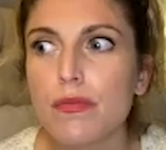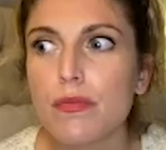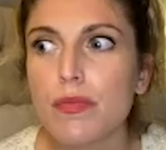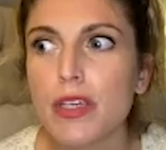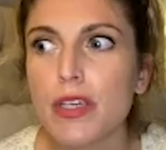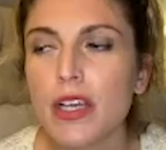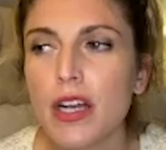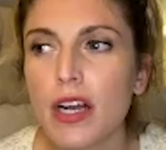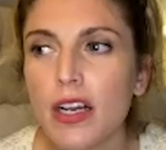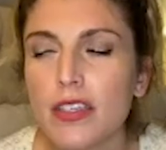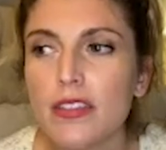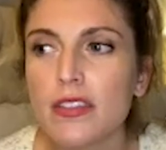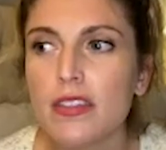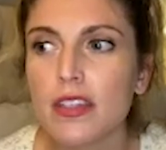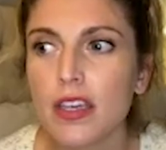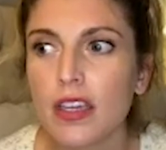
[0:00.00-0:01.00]
because
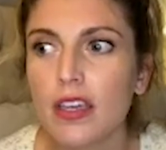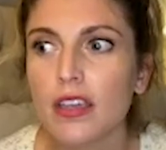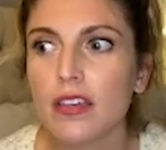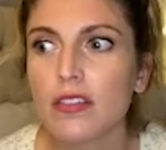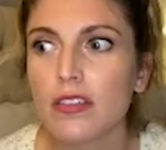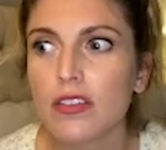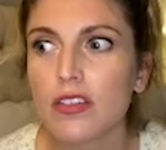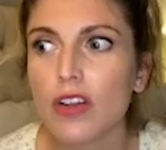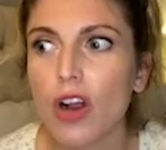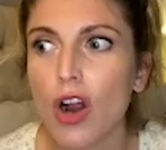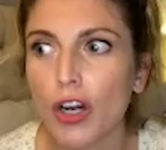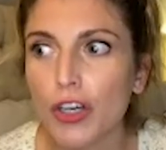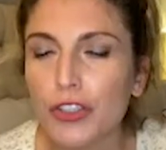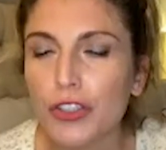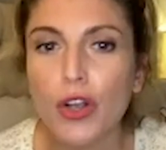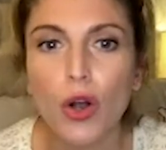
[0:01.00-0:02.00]
they
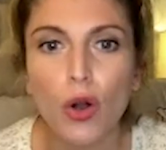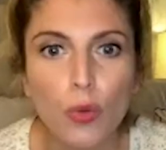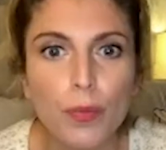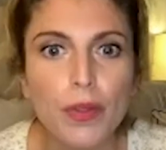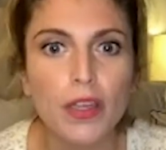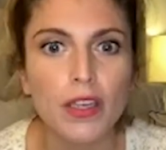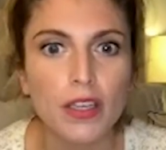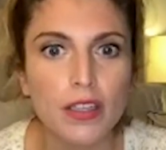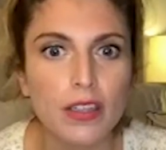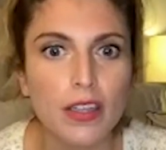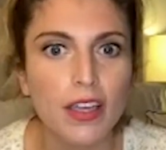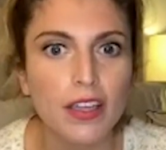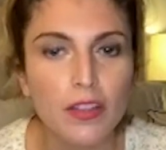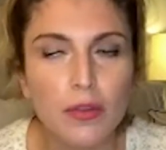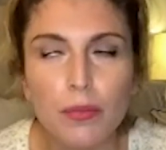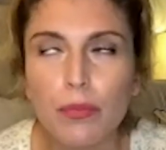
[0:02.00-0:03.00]
aren't coping in
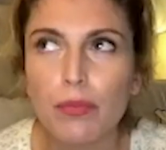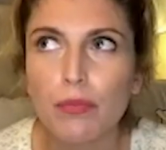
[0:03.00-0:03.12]
like the,